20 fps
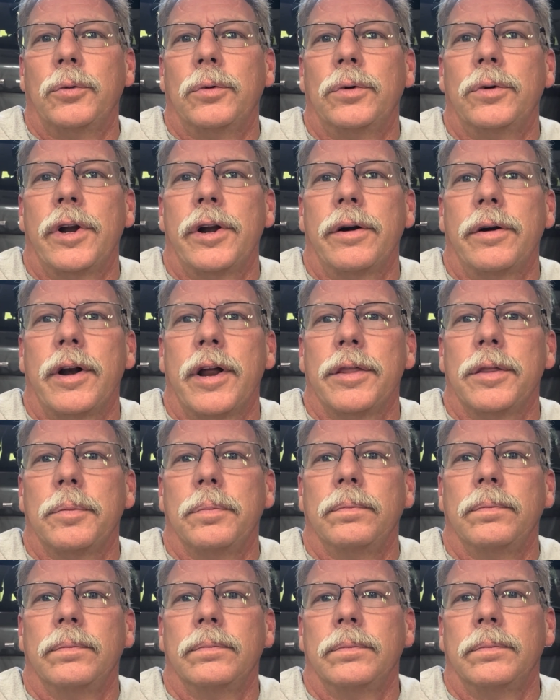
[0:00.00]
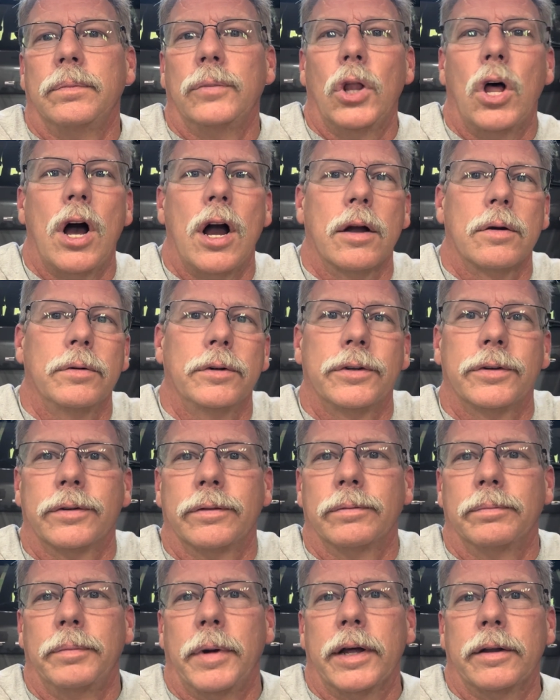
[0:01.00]
We'll run it around the block, which is
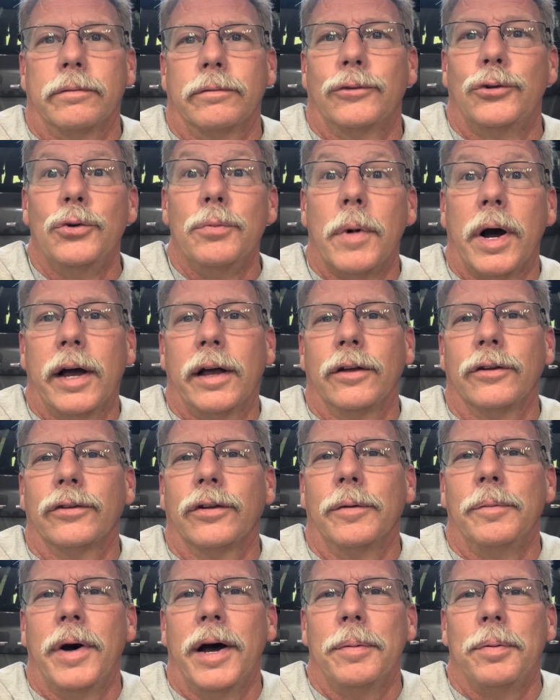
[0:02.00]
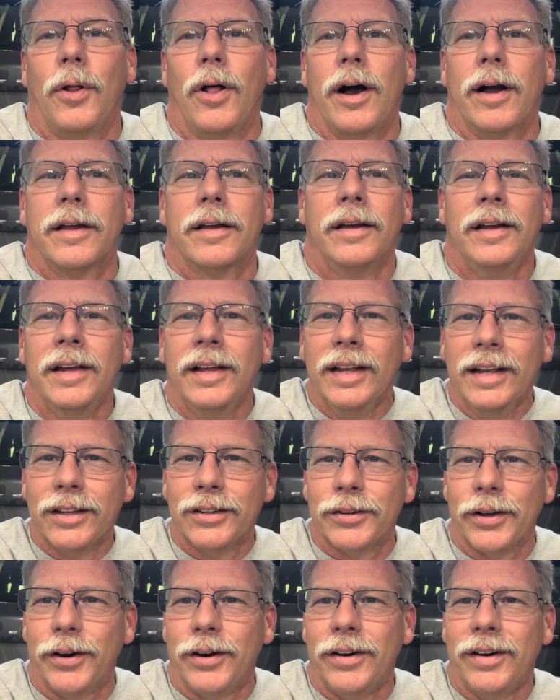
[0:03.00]
about 2 miles on my block.
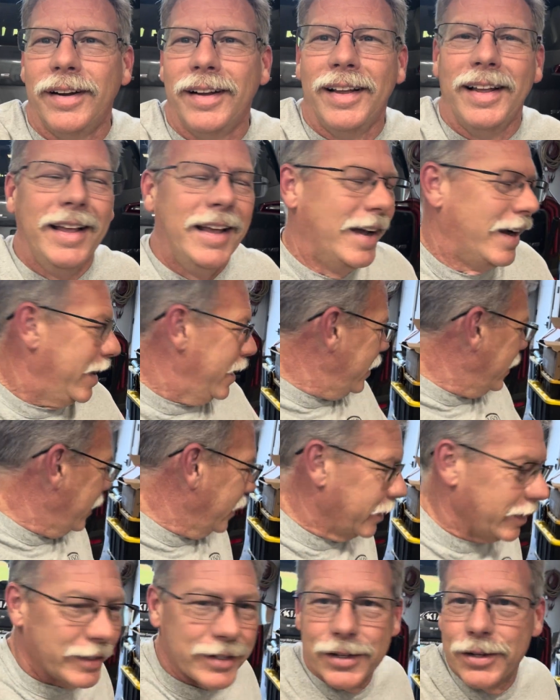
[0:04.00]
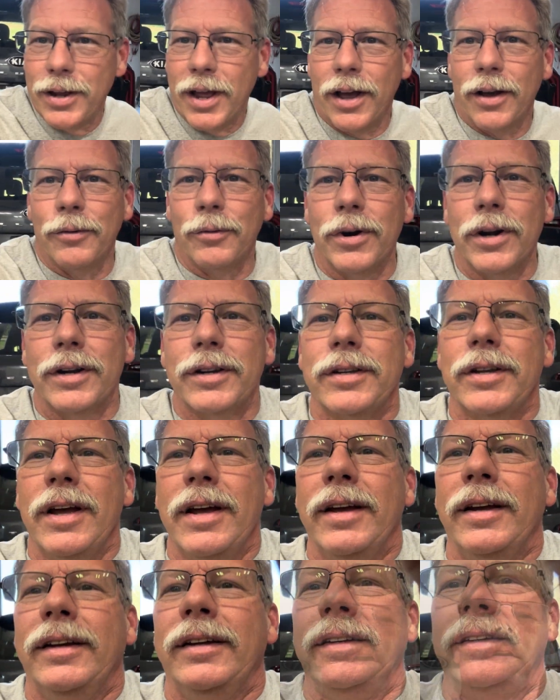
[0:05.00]
So let's see how it works.
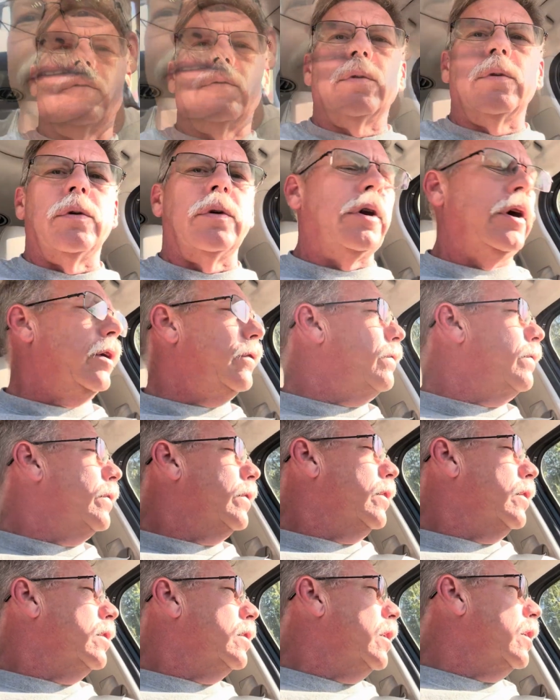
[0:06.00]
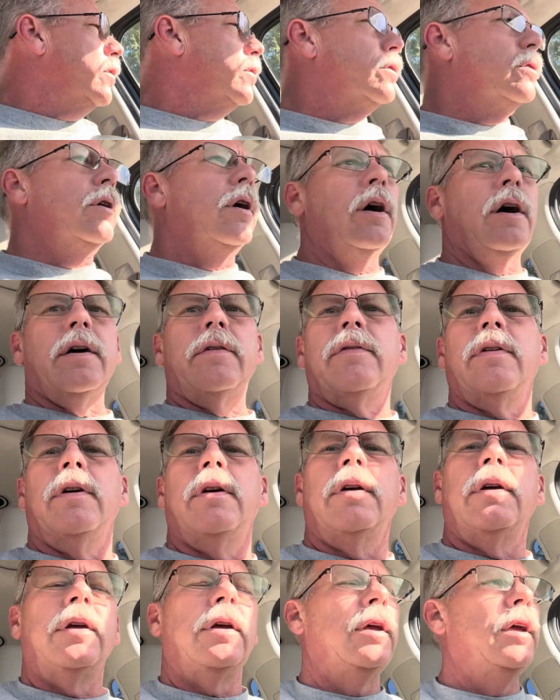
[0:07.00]
As we're going out for the test drive,
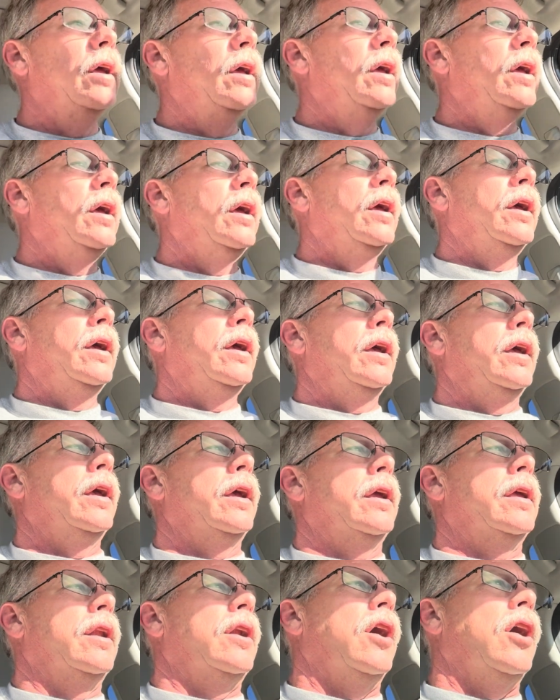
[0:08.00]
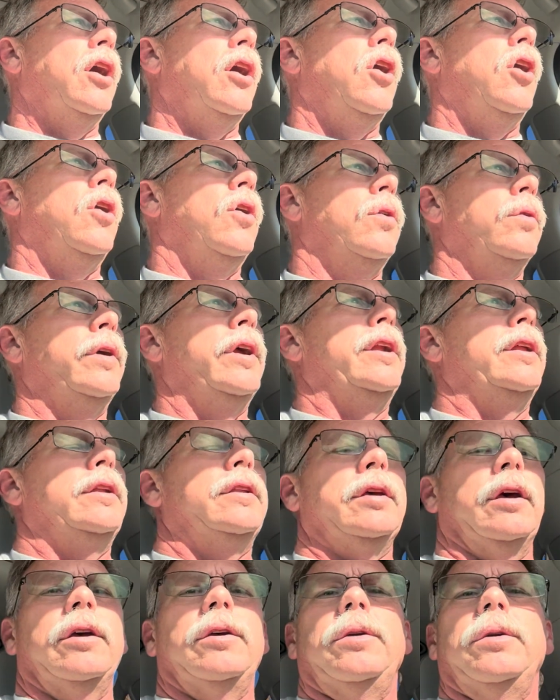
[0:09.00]
I can already
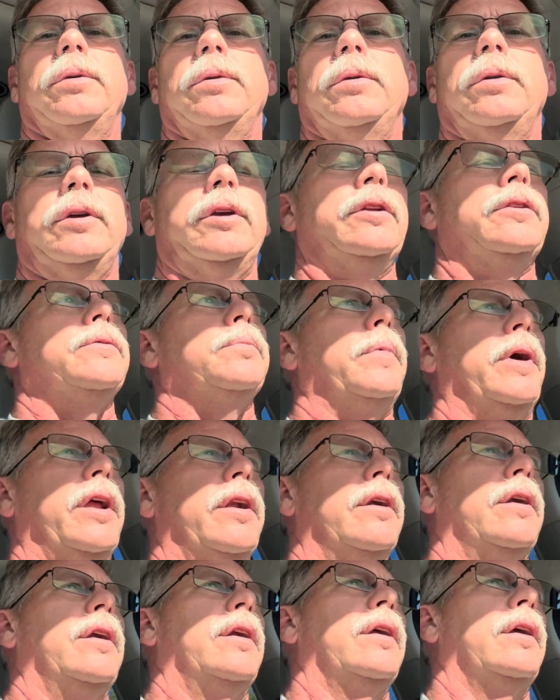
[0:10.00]
tell you it's better.